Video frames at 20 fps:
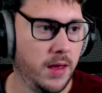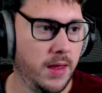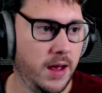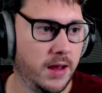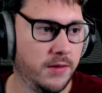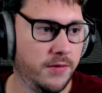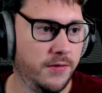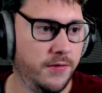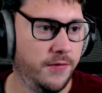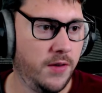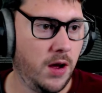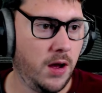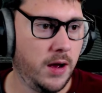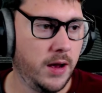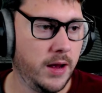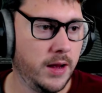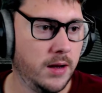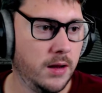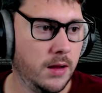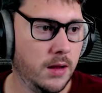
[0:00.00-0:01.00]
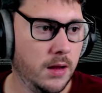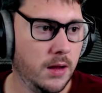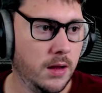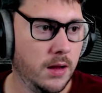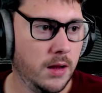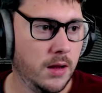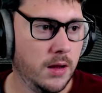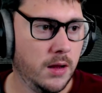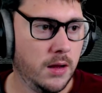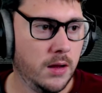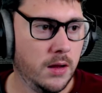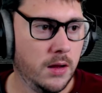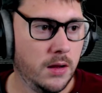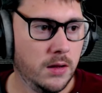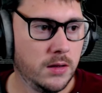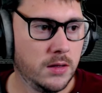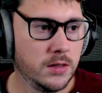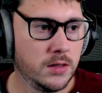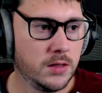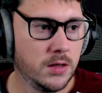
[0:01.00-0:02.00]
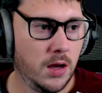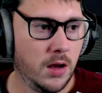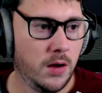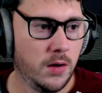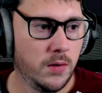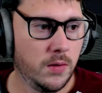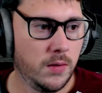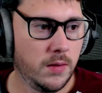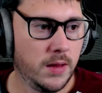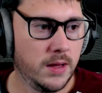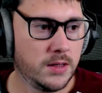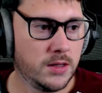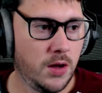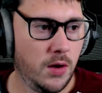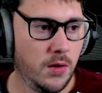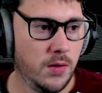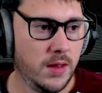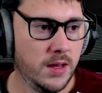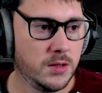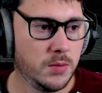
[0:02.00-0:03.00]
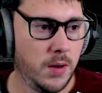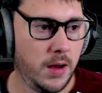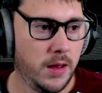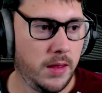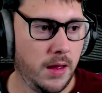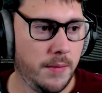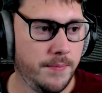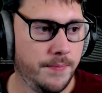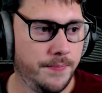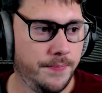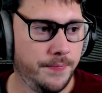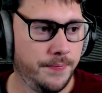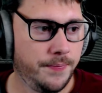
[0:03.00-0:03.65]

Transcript: That's fine. So let's go this way then.